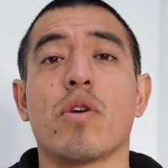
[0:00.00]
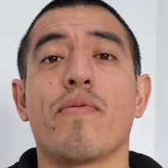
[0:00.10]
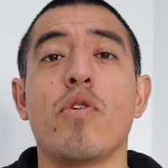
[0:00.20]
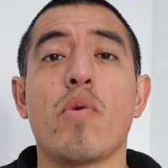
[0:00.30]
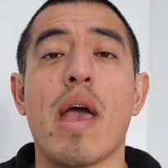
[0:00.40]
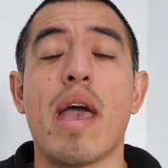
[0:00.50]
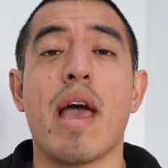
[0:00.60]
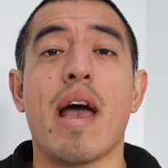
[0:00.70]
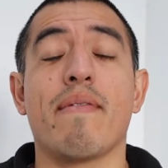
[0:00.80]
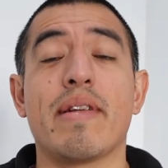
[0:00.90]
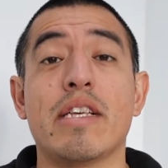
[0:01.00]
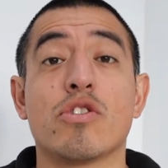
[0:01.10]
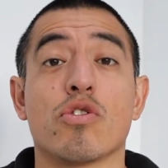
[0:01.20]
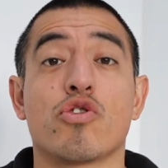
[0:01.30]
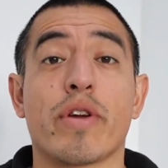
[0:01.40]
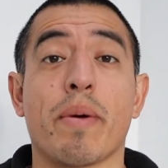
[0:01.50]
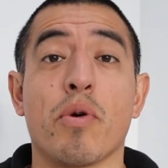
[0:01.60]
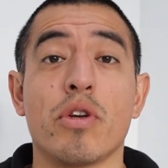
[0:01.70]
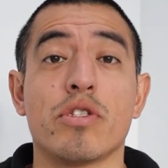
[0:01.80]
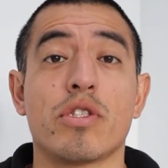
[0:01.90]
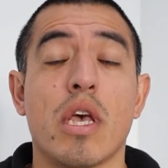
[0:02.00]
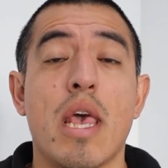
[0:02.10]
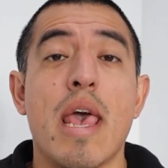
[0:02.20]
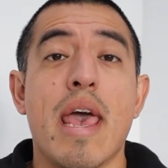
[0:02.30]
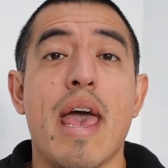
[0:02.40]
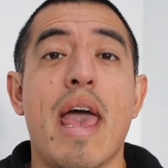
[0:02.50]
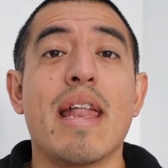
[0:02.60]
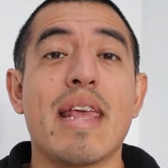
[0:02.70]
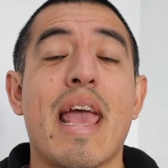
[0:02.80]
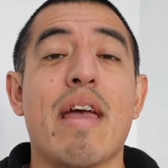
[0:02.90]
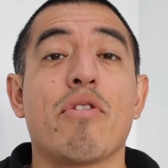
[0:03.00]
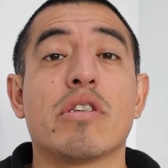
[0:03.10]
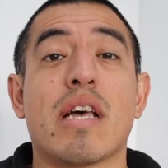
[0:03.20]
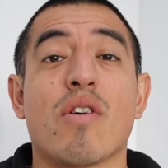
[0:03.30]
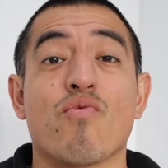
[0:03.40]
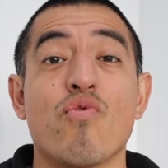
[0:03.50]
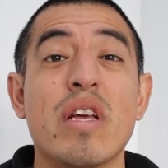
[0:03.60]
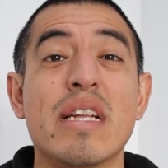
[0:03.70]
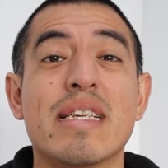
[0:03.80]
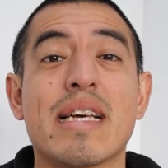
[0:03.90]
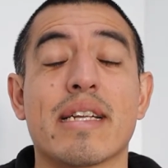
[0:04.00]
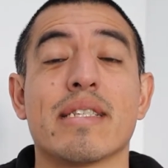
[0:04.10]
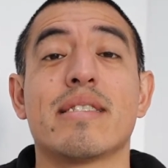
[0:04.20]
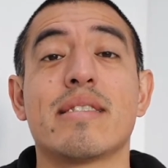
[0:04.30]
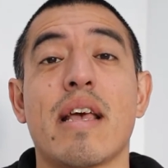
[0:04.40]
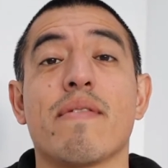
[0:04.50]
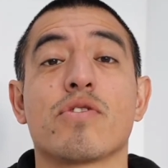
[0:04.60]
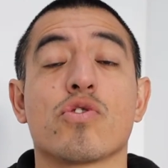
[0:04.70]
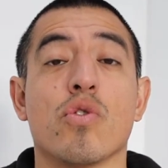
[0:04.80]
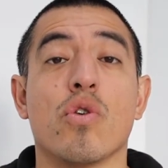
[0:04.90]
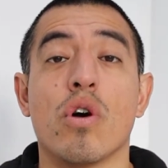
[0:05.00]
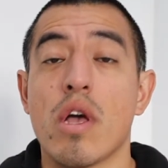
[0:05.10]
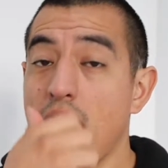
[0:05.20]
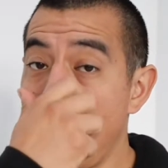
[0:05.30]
So if you have any sort of trigger points, any areas that are really kind of stiff, sore,